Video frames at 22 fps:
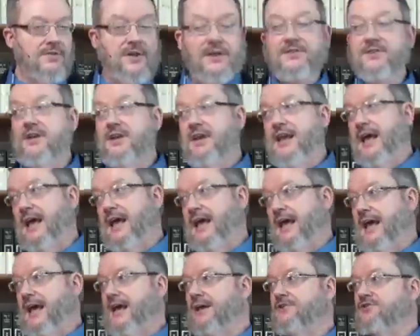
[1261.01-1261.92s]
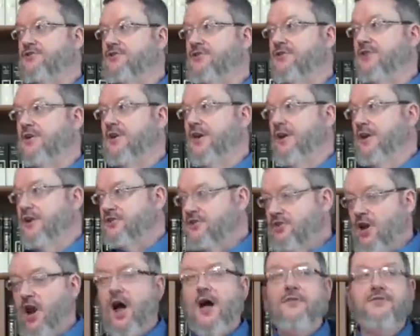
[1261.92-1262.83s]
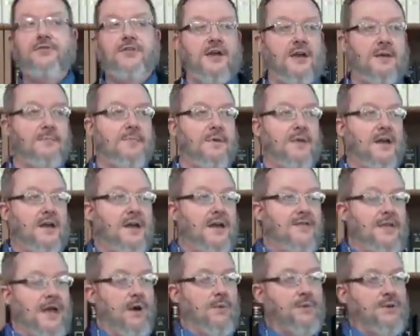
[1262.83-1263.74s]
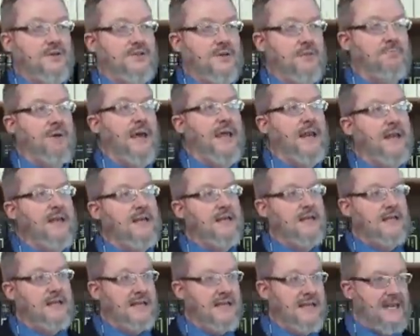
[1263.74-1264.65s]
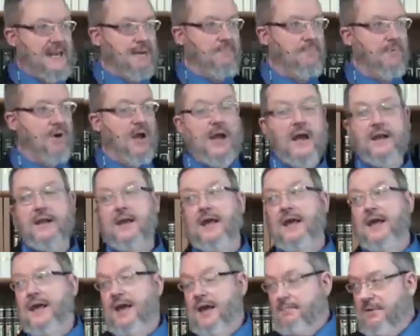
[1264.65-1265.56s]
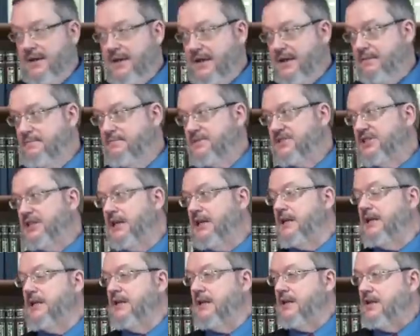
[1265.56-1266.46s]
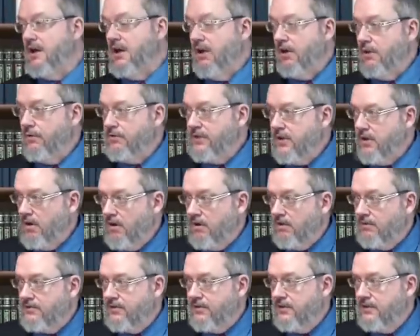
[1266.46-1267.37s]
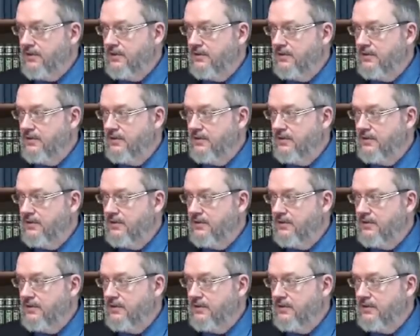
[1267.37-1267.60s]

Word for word: that the Nachash taught them that was embedded into Nimrod and began seeded into all the earth.